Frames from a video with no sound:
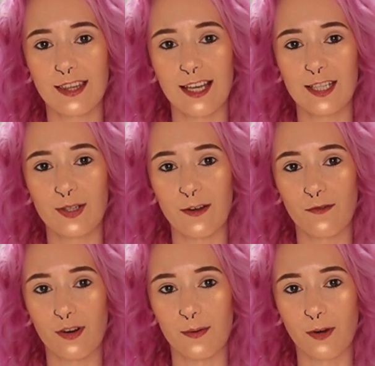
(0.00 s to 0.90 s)
that you get
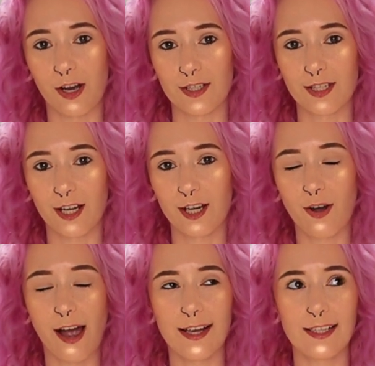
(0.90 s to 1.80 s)
from
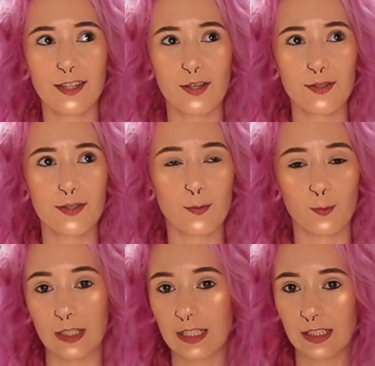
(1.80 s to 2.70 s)
Costco. I eat those
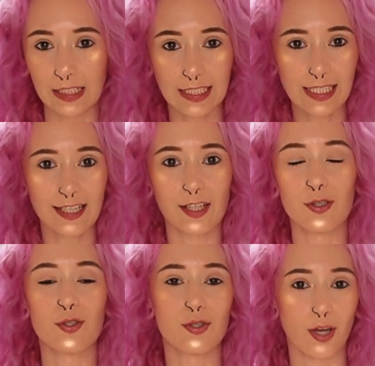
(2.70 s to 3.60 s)
weekly.
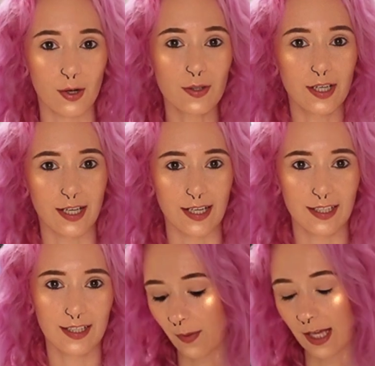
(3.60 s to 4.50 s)
They're so
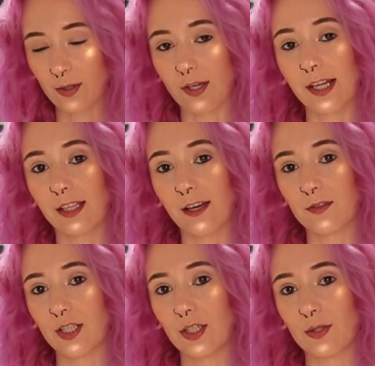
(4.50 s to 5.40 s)
good, but that's what I love
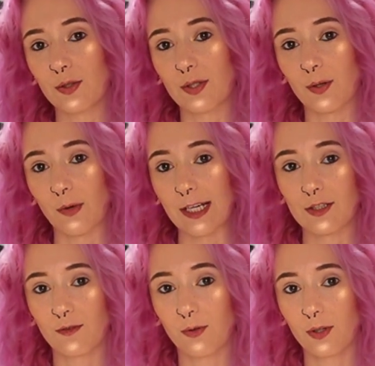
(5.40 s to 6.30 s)
to use the
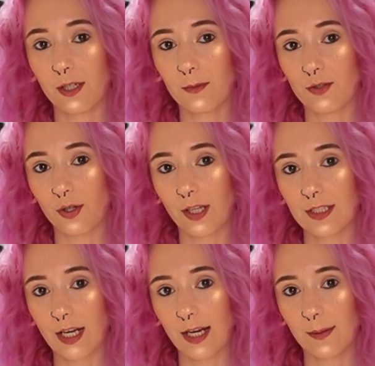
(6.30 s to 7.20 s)
ranch for majority of
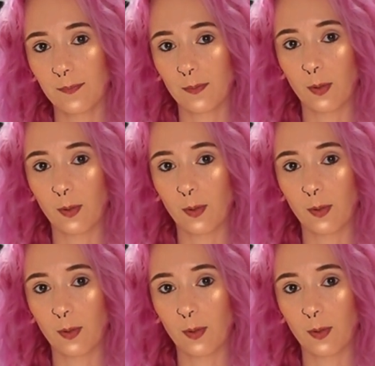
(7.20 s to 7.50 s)
the time.